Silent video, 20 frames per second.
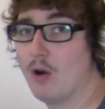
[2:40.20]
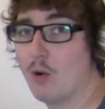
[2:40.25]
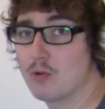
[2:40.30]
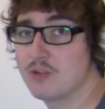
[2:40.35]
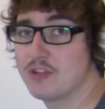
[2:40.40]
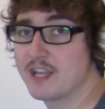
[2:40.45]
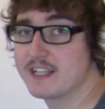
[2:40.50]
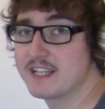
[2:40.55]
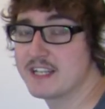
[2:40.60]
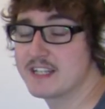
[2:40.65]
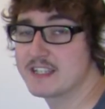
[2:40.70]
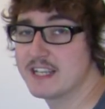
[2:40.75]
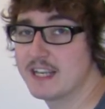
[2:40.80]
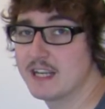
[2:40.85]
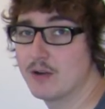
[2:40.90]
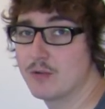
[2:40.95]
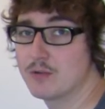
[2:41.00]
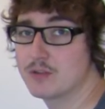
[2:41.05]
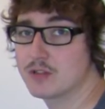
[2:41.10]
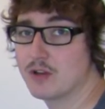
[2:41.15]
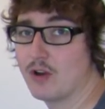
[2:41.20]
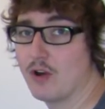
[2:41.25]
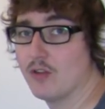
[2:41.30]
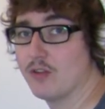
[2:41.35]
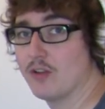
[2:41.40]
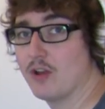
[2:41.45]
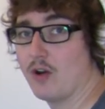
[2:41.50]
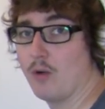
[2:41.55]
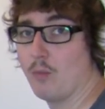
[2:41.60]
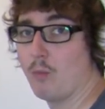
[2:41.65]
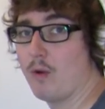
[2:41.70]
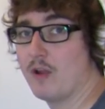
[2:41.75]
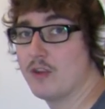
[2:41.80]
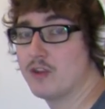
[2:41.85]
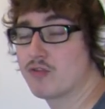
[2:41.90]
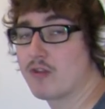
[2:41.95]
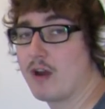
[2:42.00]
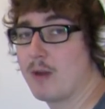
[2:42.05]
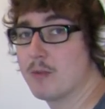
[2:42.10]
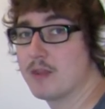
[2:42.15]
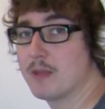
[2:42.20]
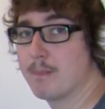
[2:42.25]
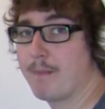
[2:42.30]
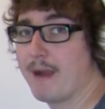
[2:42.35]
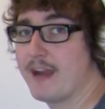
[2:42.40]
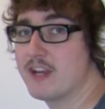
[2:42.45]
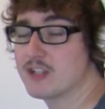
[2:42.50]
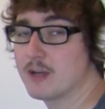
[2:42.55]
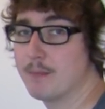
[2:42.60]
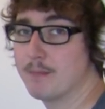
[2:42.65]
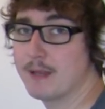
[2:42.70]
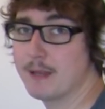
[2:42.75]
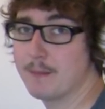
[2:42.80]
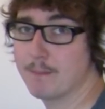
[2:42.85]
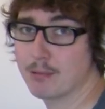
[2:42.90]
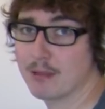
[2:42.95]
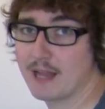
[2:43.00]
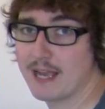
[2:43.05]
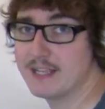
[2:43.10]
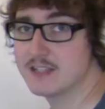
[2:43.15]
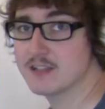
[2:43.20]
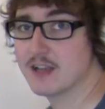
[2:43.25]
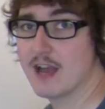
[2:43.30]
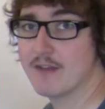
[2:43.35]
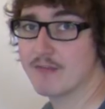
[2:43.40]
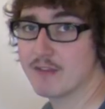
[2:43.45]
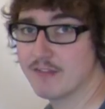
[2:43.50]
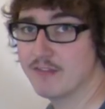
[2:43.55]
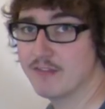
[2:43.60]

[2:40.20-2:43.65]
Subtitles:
alternating singles on one drum with the bass drum being played every